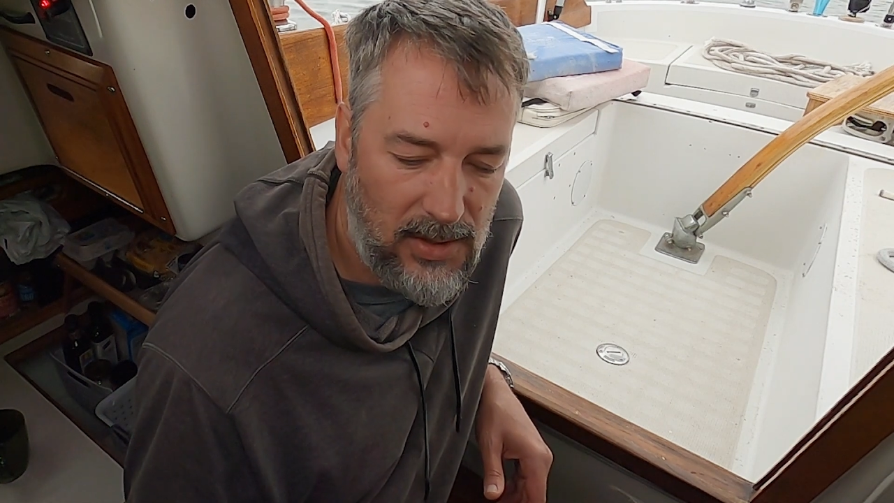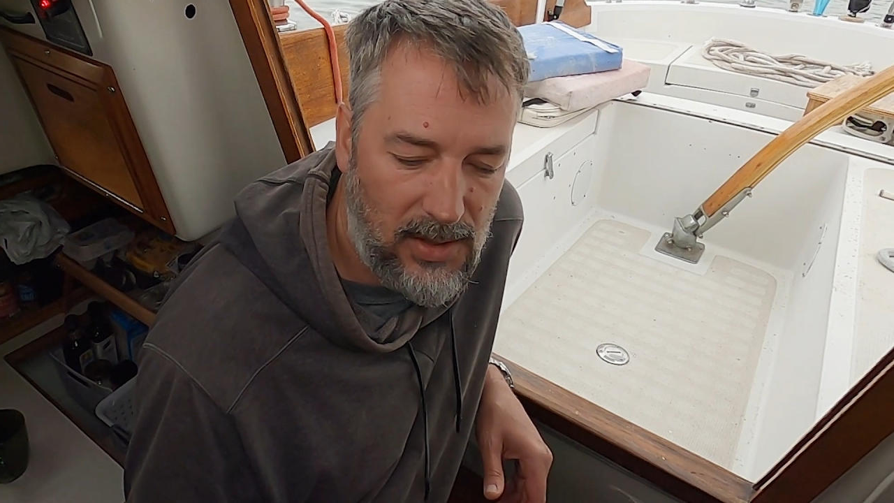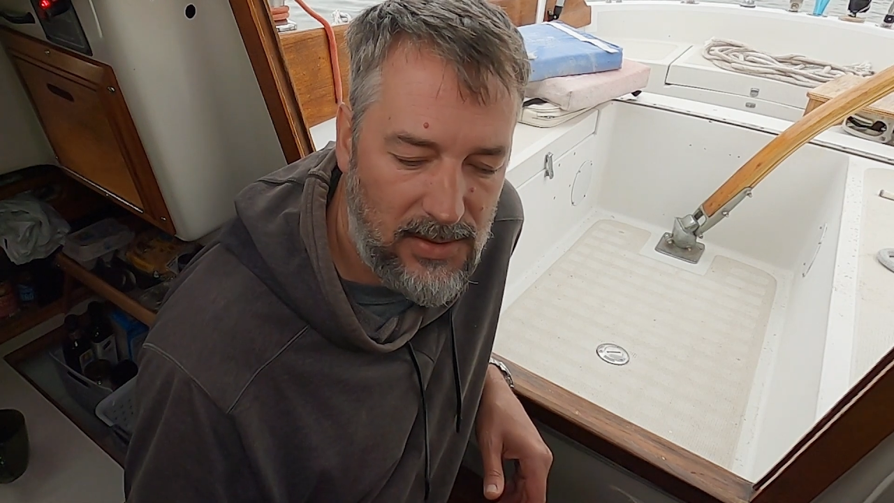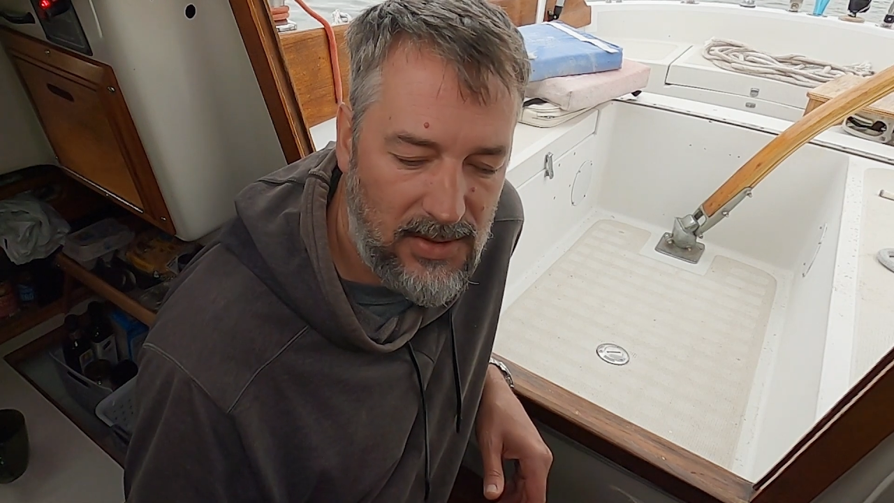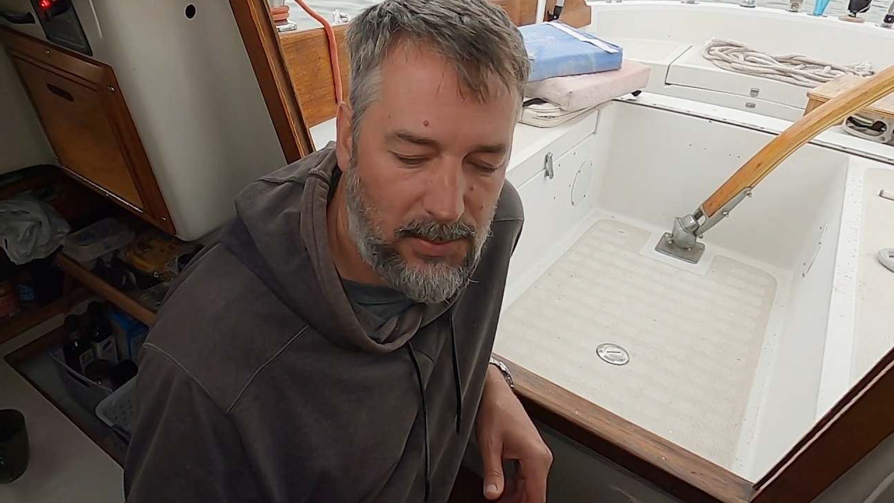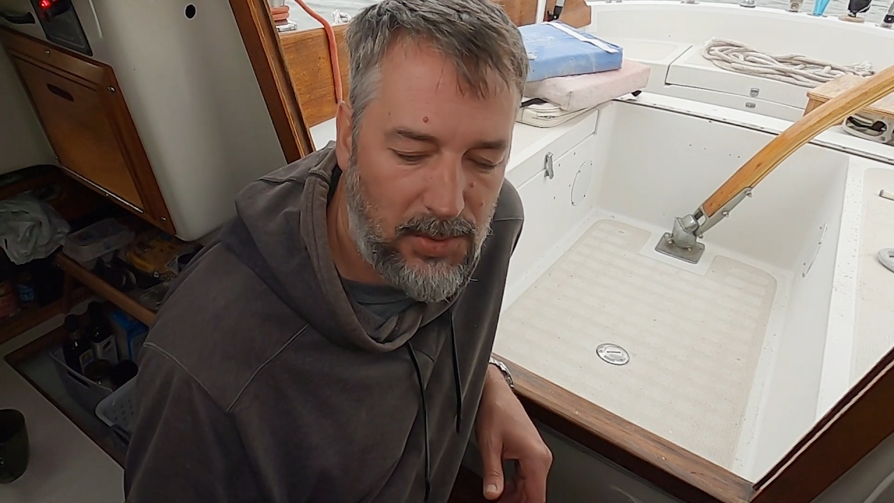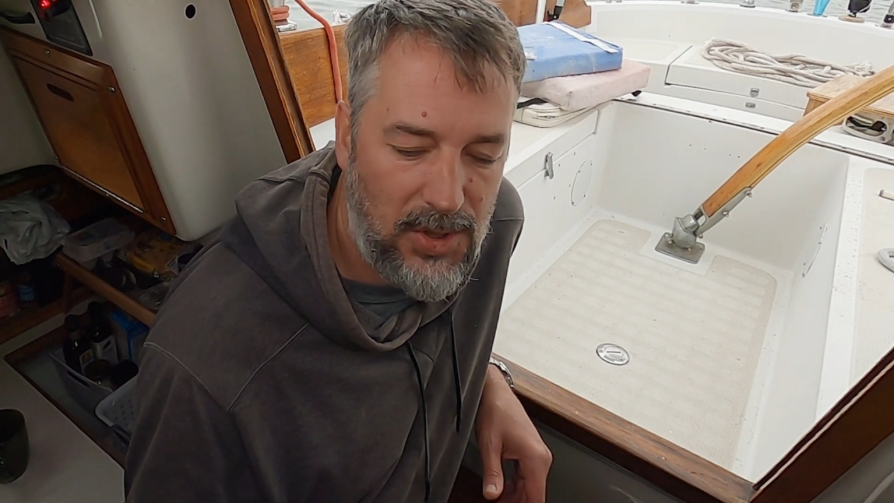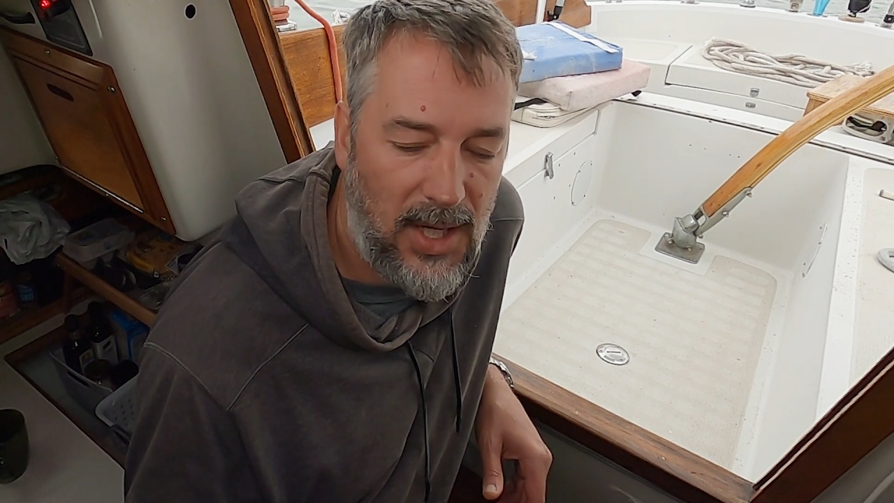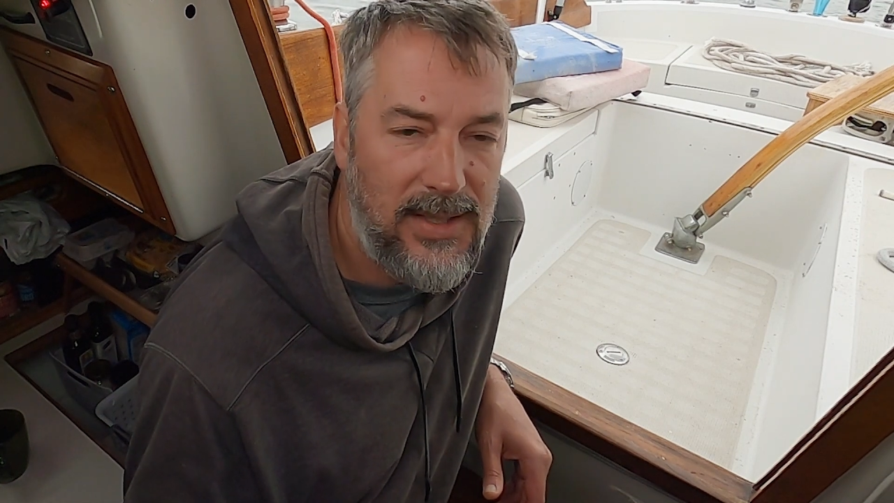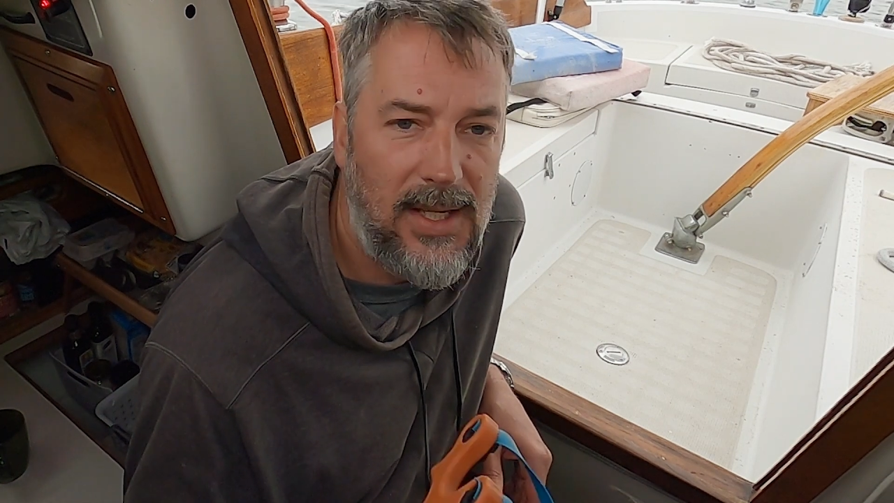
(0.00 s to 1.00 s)

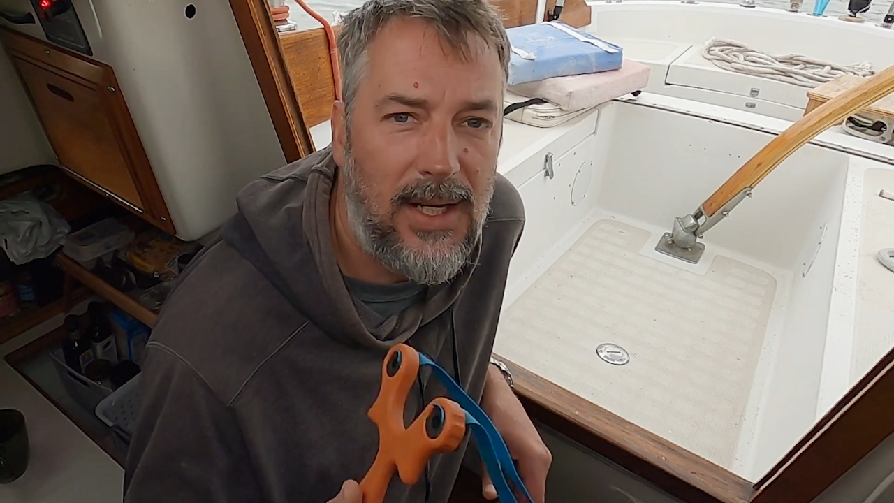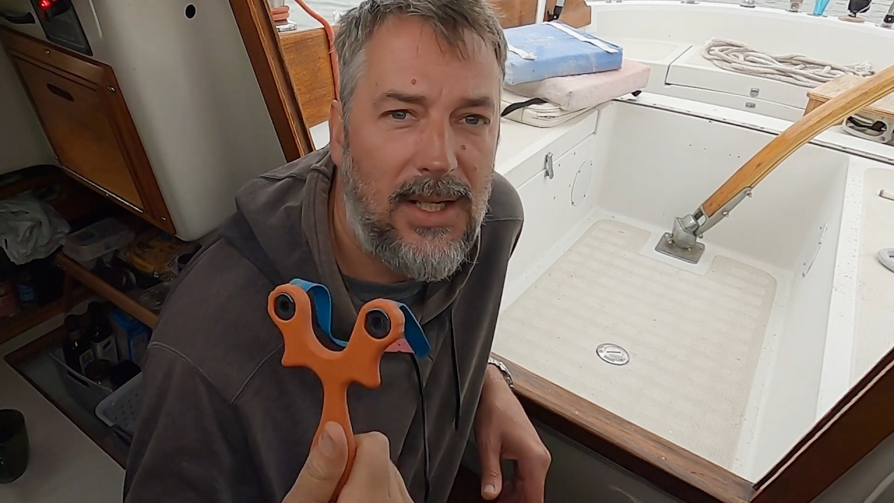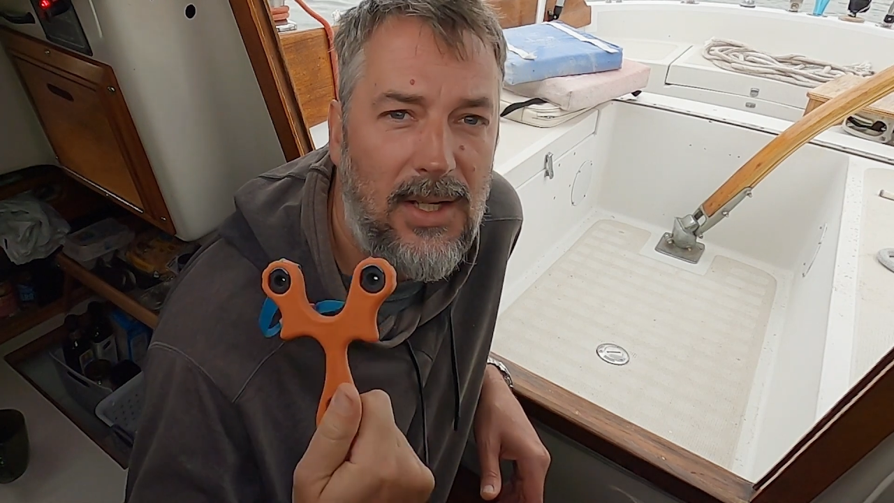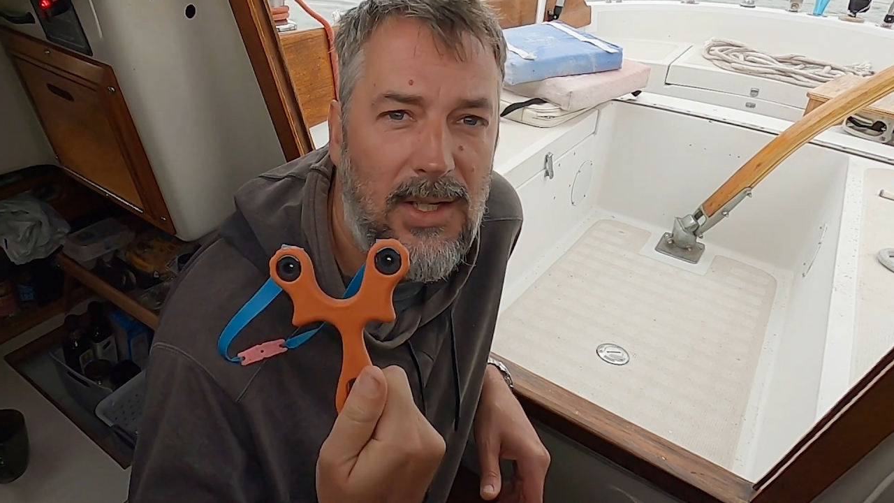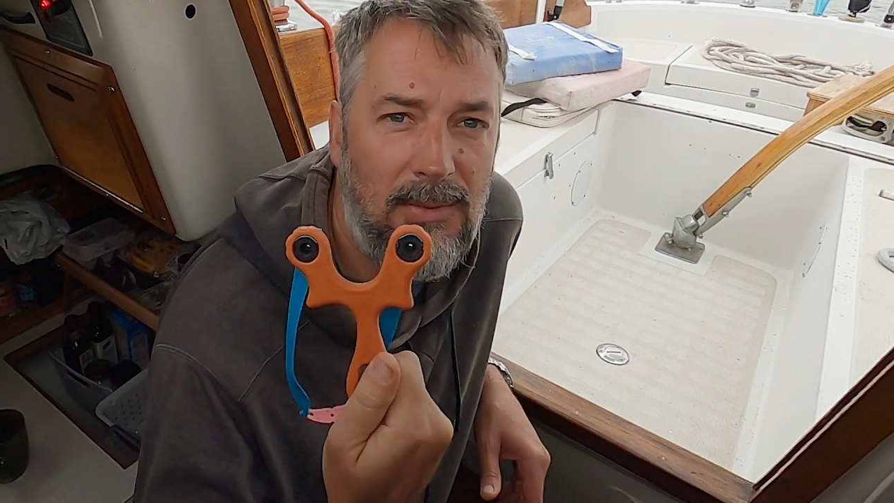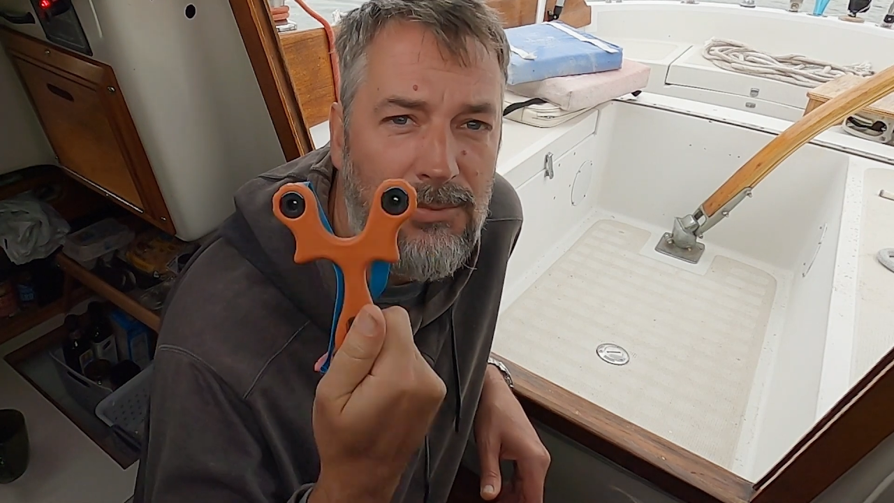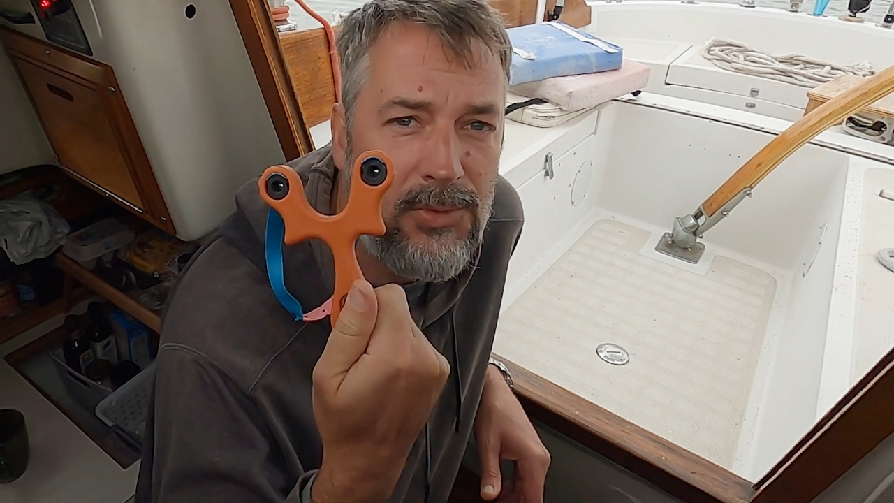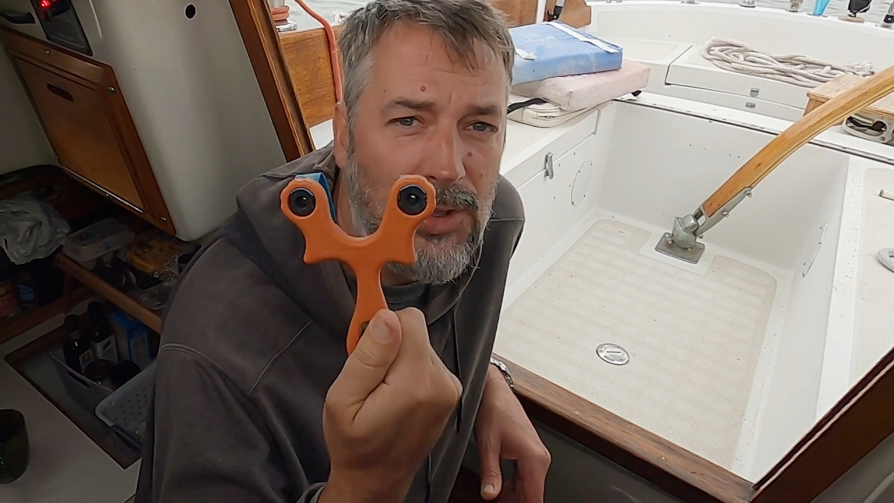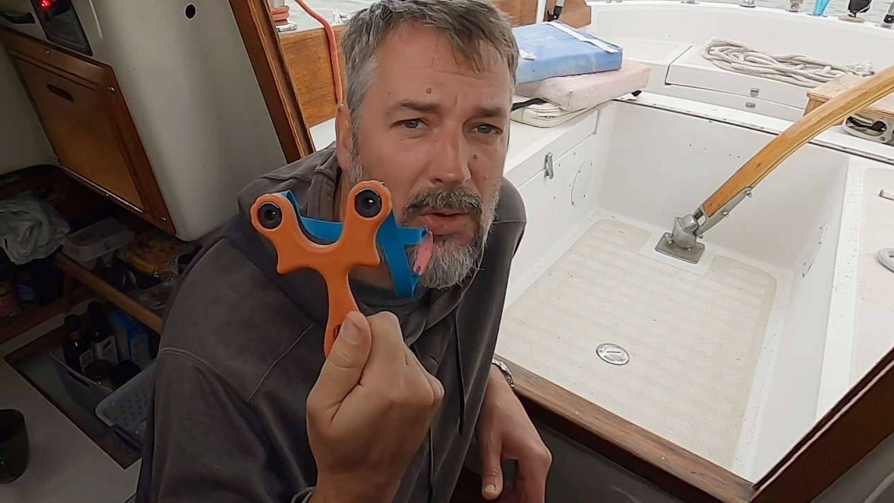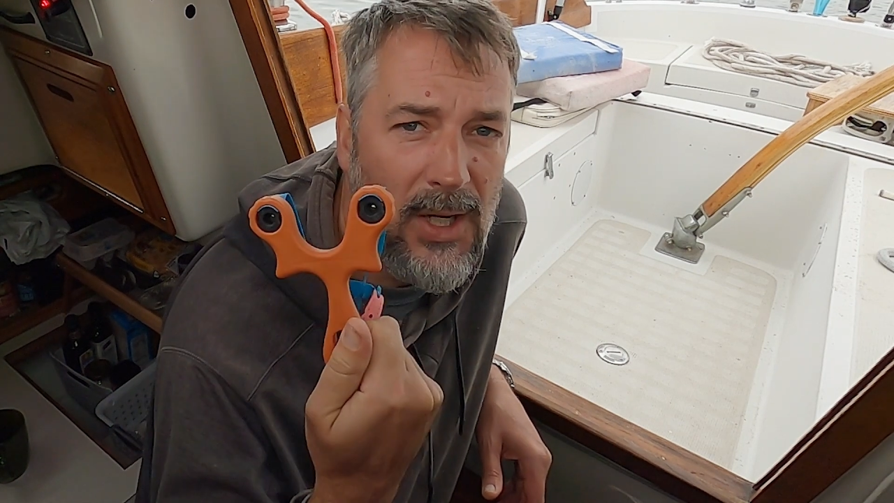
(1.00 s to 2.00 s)
simpleshot.com.
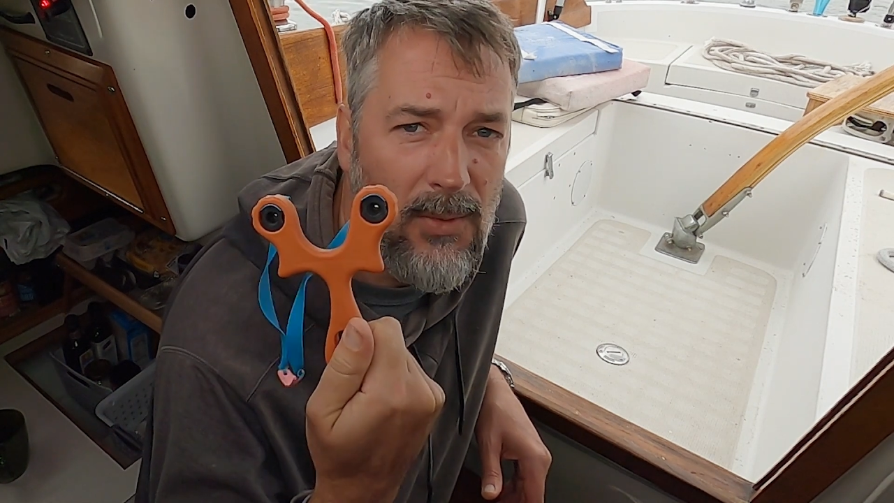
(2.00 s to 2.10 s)
It's a great